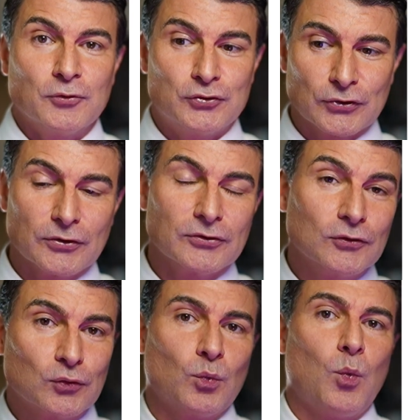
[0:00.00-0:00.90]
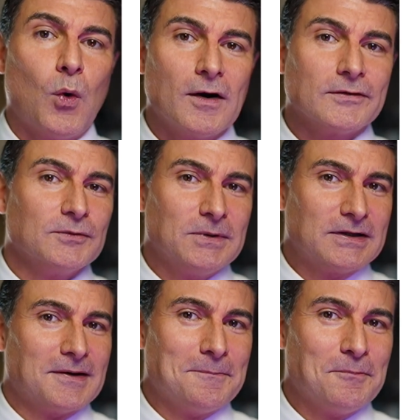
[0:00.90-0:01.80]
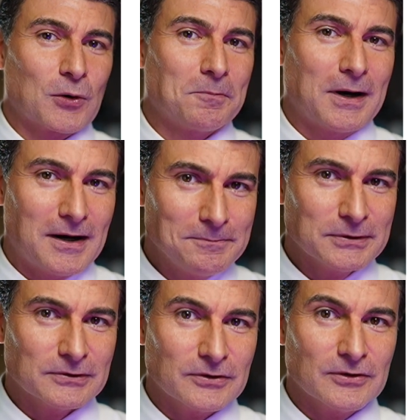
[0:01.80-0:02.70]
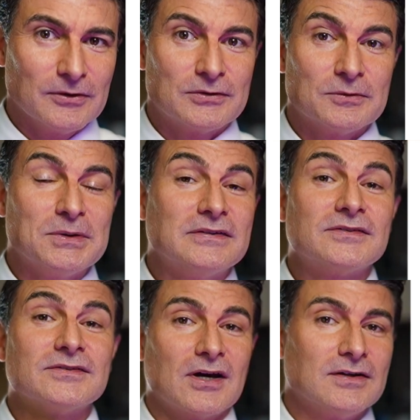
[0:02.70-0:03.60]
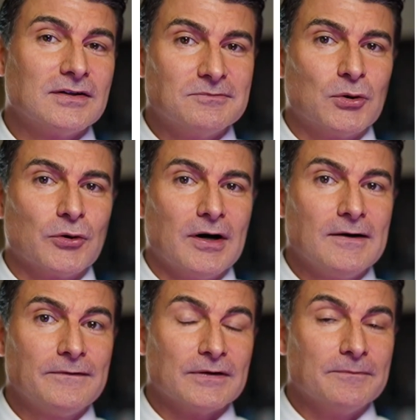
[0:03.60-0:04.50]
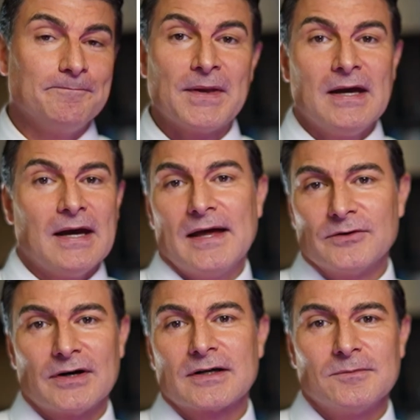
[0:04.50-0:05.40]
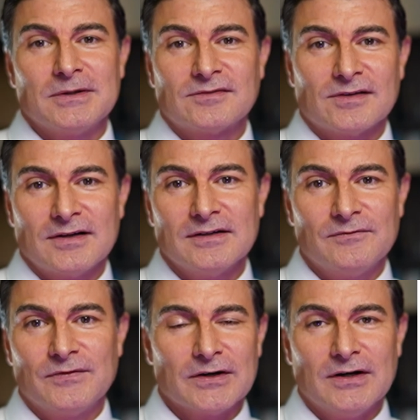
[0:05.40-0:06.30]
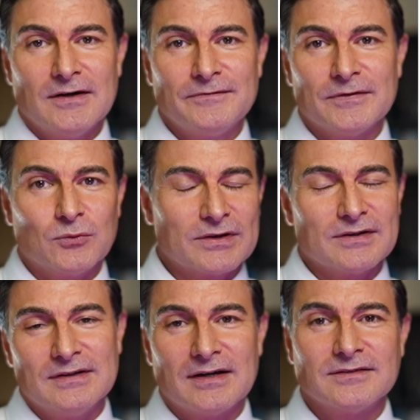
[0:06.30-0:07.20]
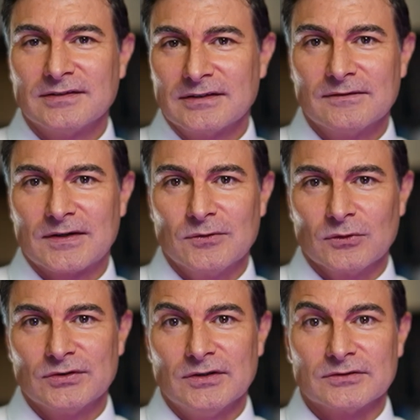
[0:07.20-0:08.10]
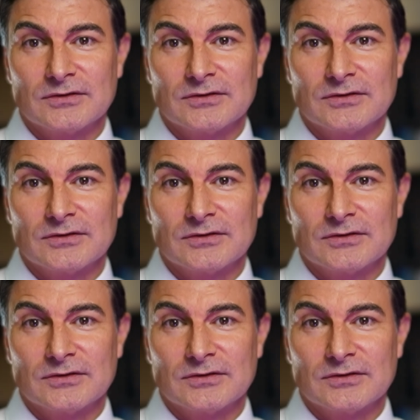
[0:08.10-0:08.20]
Journals want to become more popular, to be cited more often, and they're not going to be cited very often with a non-significant result.